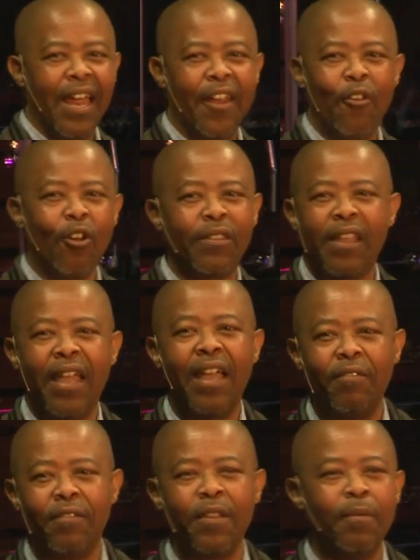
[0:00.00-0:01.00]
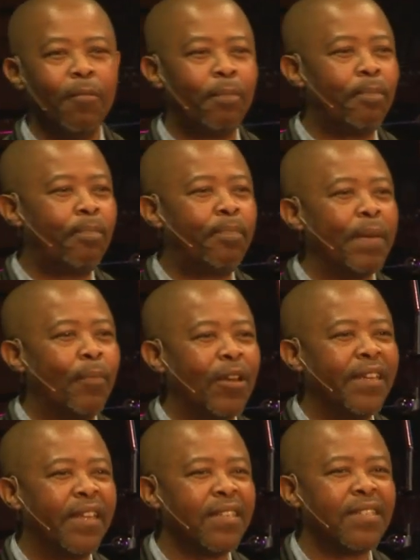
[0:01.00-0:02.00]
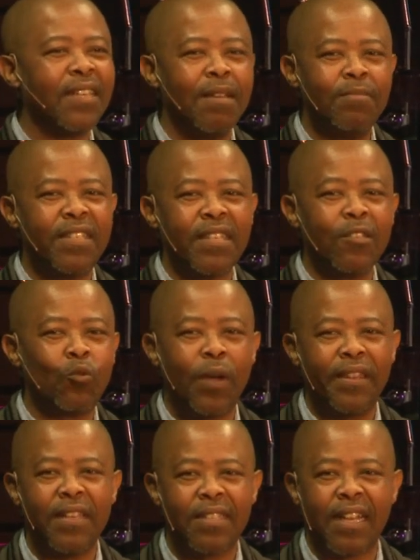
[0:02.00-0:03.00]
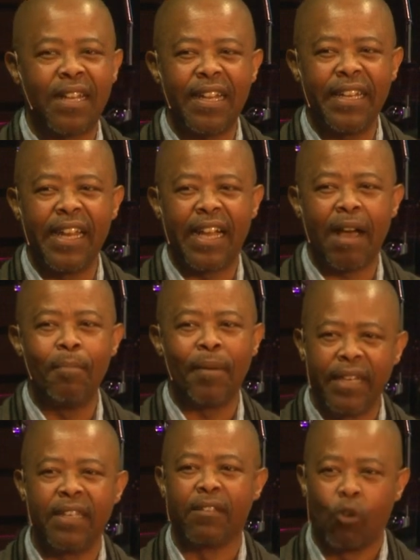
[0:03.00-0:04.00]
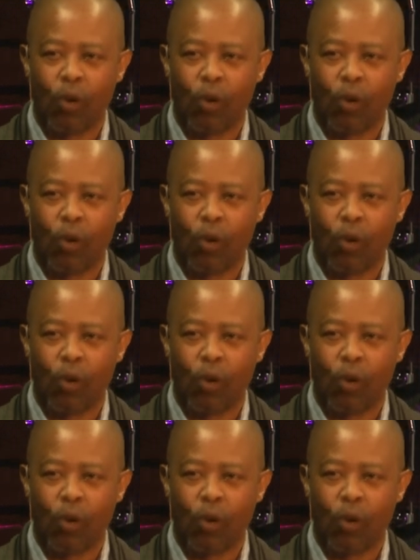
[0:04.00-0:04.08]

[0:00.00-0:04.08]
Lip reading: Not every people in the same street where there's a cleaning campaign